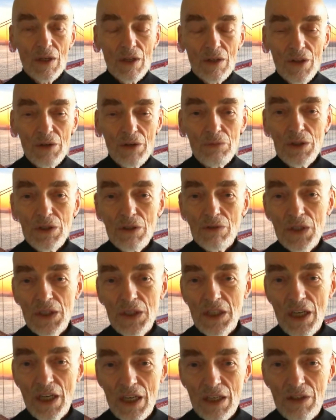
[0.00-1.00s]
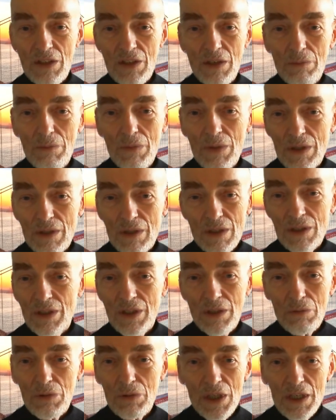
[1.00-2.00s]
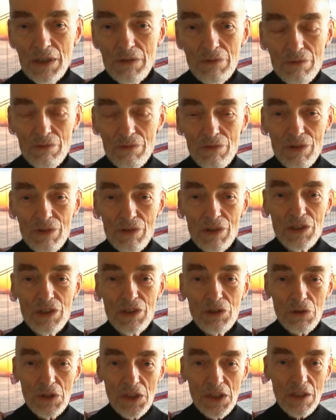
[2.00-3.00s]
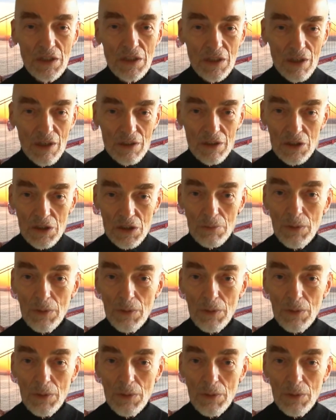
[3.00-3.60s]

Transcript: They wouldn't have attacked them. They were not very interesting targets.